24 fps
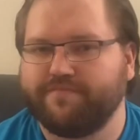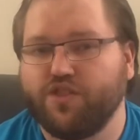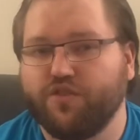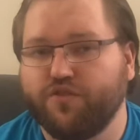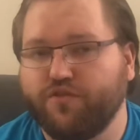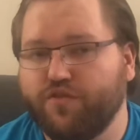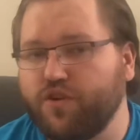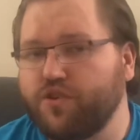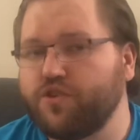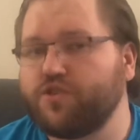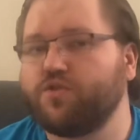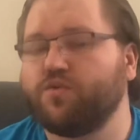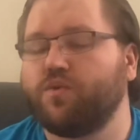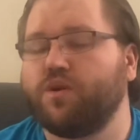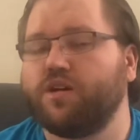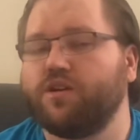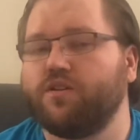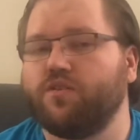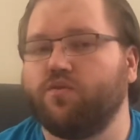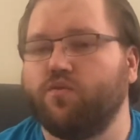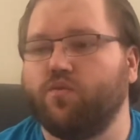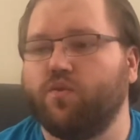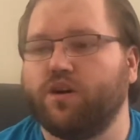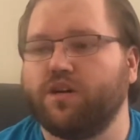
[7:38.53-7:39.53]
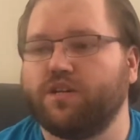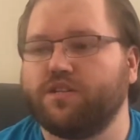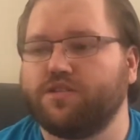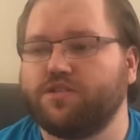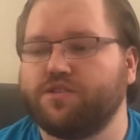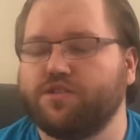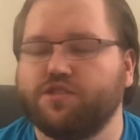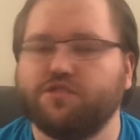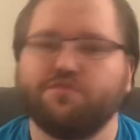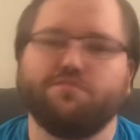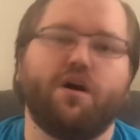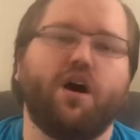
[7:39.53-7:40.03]
first one was
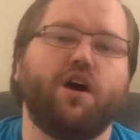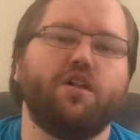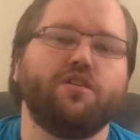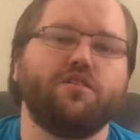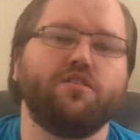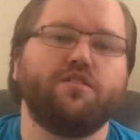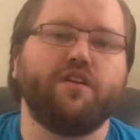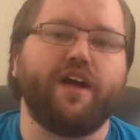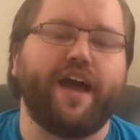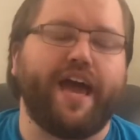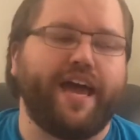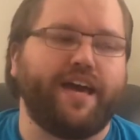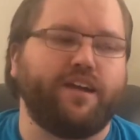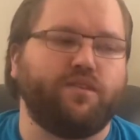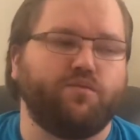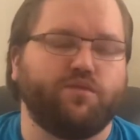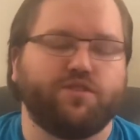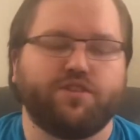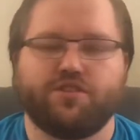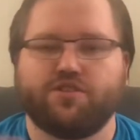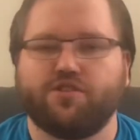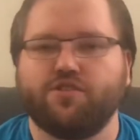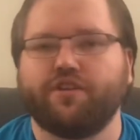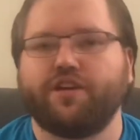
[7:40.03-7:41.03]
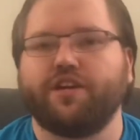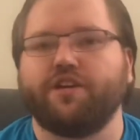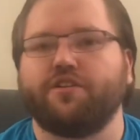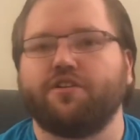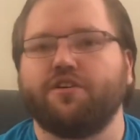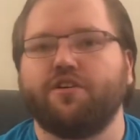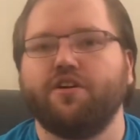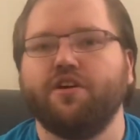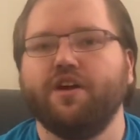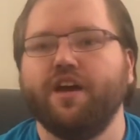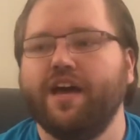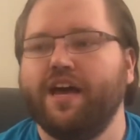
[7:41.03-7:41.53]
smaller and was
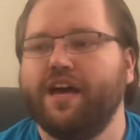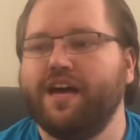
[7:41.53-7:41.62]
circular,